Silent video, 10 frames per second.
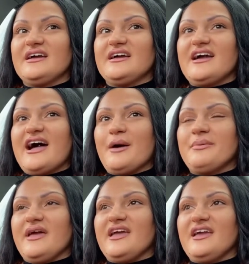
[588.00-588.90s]

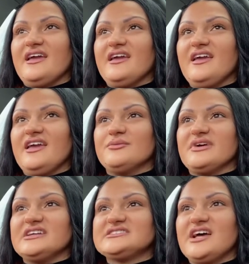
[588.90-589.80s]
happy in
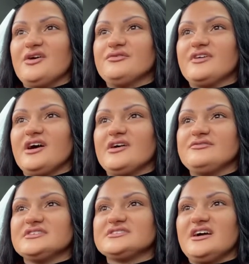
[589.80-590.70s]
myself that I've
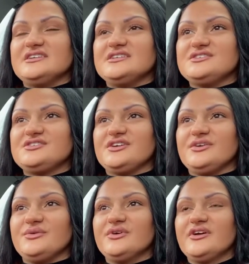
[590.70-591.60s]
decided
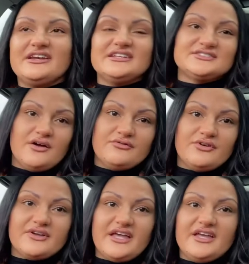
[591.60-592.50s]
to finally start
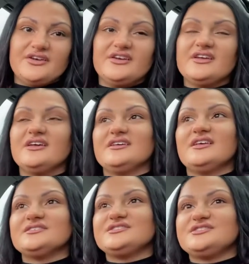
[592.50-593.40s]

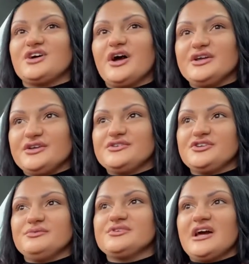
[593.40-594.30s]
vlogging, start a
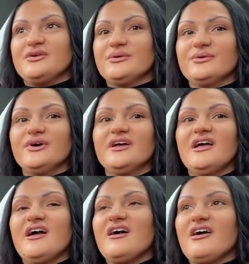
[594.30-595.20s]
YouTube channel.
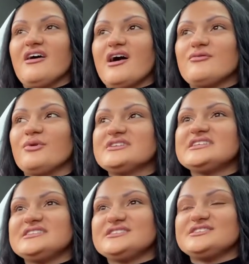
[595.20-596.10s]
I've
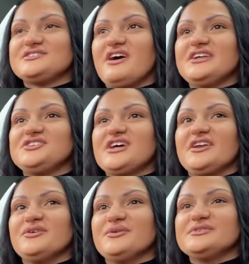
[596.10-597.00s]
wanted to start a
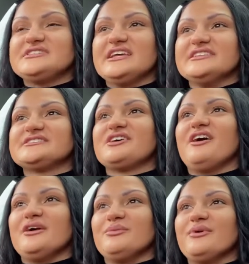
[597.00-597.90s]
channel since
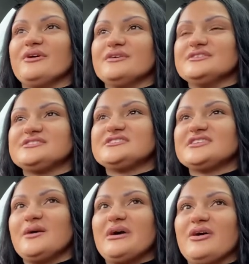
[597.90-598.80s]
I was
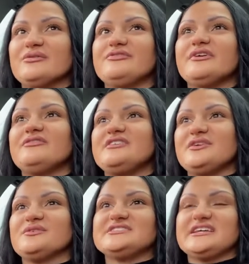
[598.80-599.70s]
about
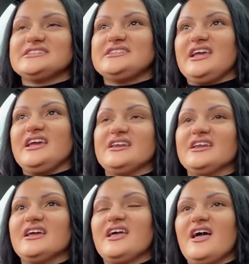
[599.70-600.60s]
15 or
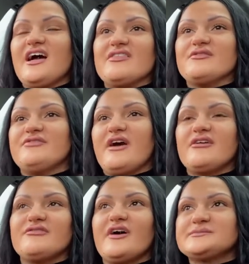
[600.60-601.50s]
16 and the
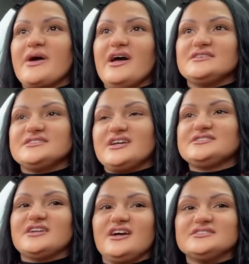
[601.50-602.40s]
very first person I
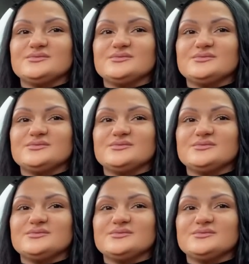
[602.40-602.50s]
started